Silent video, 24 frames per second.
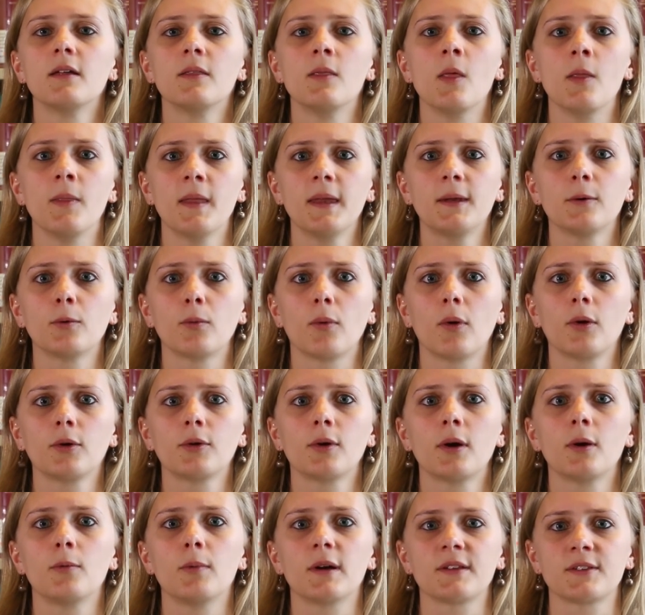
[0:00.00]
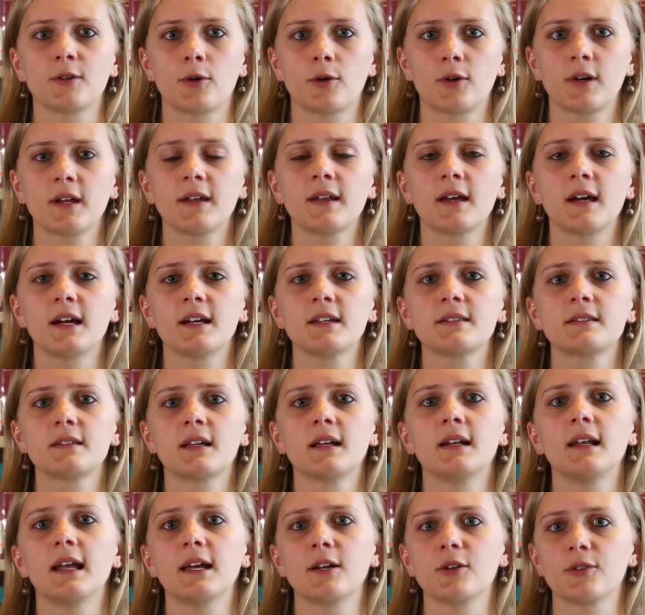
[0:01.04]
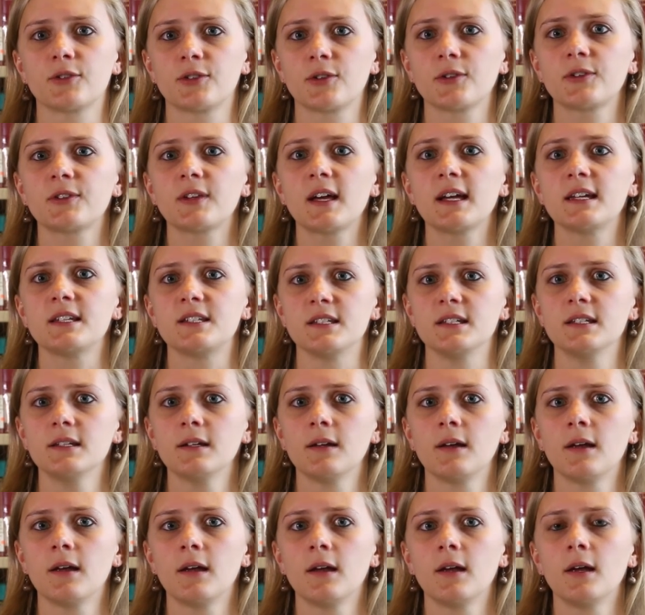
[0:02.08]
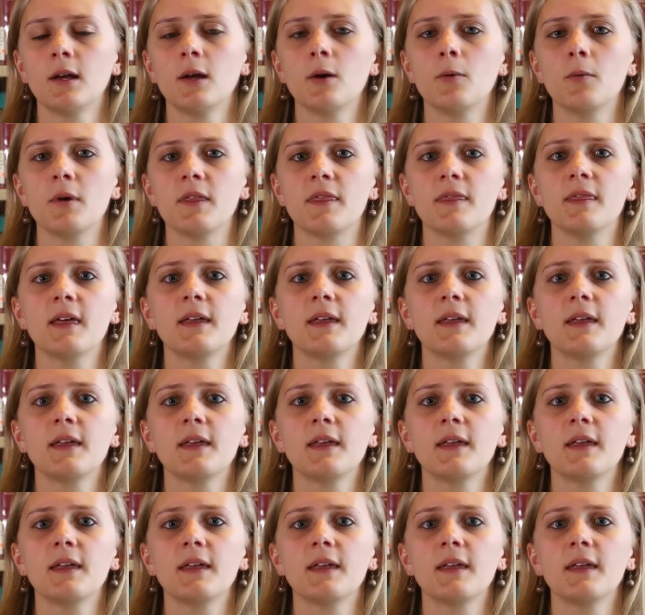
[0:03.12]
The netherworld was organized like a society, with